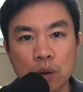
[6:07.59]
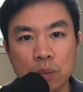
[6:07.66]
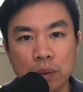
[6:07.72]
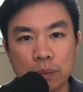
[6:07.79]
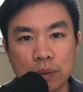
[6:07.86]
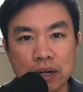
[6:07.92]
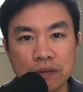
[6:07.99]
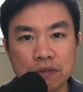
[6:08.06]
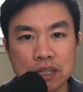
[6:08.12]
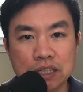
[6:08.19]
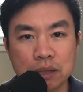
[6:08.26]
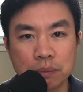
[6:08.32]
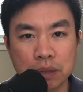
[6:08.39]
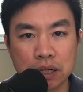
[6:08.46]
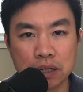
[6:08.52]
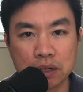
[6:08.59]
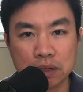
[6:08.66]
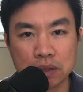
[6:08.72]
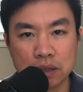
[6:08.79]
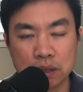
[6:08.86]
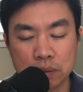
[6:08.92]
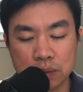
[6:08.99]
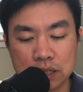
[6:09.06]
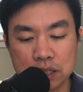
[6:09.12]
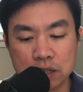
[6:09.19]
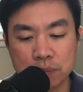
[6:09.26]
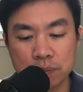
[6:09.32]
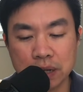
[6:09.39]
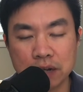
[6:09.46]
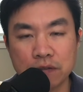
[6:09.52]
When one of these appear, the risk
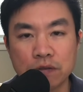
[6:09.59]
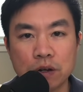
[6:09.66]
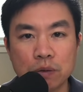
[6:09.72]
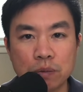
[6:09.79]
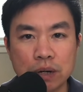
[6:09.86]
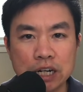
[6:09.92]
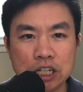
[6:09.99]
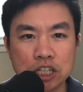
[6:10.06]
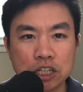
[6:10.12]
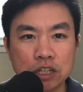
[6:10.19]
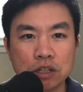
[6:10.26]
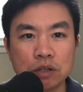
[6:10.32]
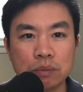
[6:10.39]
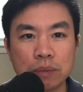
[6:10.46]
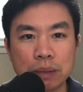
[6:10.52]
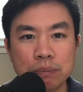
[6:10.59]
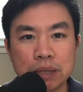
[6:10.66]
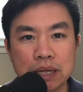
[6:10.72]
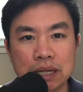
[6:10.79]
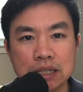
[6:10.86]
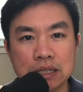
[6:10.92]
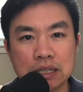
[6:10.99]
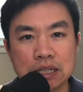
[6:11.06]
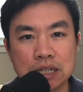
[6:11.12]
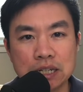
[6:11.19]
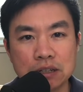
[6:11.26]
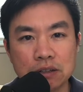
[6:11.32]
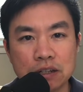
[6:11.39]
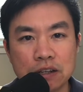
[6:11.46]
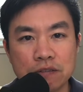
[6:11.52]
to benefit ratio may begin to
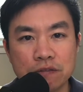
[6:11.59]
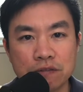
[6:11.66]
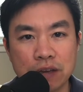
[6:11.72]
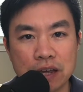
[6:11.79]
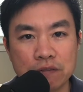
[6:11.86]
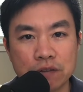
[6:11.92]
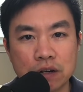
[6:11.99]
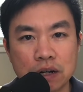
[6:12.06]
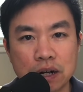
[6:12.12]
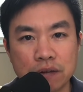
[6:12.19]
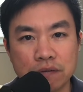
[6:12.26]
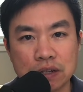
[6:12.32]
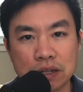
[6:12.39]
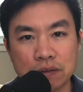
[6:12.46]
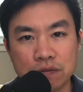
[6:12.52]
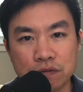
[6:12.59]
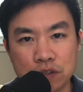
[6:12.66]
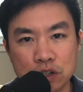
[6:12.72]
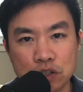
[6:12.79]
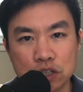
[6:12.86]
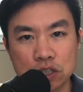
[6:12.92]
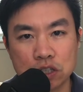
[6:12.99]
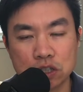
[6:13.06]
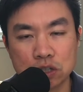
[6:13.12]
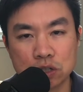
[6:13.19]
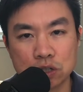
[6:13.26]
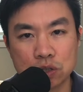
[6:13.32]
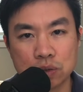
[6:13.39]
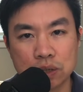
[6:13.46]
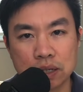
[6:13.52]
tilt in favor of a fusion
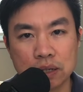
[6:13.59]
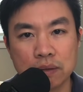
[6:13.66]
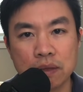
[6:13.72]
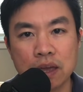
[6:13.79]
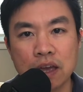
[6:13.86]
surgery.